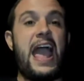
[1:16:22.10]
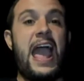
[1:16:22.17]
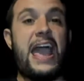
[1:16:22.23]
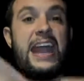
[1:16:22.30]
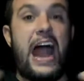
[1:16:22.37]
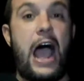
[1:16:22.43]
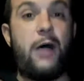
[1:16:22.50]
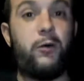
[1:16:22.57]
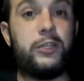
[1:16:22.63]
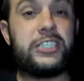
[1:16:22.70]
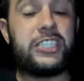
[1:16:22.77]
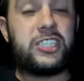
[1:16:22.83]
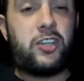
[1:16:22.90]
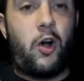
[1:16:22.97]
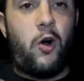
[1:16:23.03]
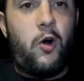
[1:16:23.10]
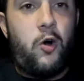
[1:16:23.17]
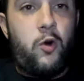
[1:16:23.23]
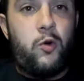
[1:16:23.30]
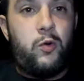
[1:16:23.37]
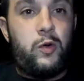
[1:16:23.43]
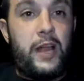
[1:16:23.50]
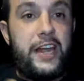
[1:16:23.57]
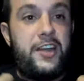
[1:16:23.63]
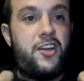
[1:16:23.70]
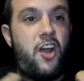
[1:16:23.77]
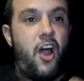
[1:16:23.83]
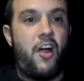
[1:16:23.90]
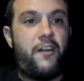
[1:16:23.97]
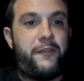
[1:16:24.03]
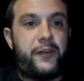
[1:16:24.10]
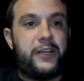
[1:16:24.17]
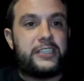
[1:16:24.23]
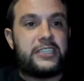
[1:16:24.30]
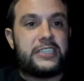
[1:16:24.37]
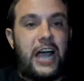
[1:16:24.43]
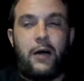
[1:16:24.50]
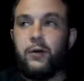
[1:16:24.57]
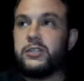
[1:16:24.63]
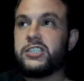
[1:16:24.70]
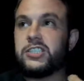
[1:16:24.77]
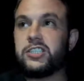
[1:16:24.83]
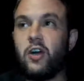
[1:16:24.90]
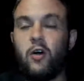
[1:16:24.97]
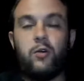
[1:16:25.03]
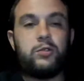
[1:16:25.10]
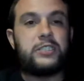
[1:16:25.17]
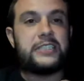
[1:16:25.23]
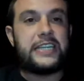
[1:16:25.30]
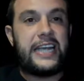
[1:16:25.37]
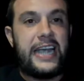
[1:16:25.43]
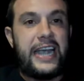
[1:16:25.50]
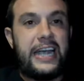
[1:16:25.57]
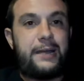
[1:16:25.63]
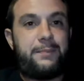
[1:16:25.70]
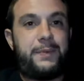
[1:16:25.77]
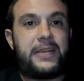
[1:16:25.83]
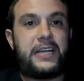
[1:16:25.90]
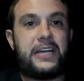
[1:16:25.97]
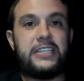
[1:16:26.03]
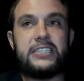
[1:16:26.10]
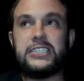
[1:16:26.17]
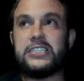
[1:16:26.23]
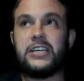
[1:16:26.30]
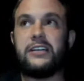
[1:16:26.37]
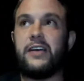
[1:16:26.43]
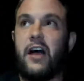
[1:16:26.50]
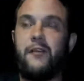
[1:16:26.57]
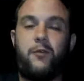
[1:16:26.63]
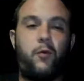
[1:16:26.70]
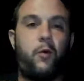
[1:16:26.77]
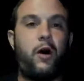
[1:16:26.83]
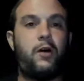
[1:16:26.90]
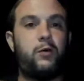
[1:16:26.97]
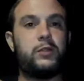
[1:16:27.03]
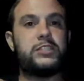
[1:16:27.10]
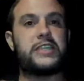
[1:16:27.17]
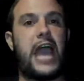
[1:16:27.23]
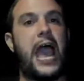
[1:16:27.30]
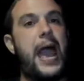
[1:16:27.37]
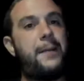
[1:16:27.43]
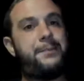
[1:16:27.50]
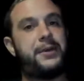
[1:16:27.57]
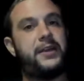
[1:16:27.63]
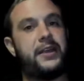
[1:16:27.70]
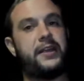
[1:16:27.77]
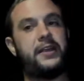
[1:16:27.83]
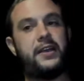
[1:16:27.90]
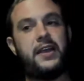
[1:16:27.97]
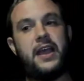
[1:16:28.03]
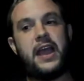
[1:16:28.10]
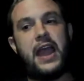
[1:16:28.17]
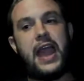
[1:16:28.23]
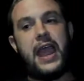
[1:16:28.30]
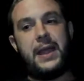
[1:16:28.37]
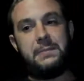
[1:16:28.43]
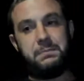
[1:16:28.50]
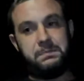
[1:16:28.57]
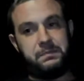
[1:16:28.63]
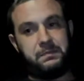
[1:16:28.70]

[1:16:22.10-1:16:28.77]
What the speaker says: and I was so nervous. I was so scared because of what was happening. And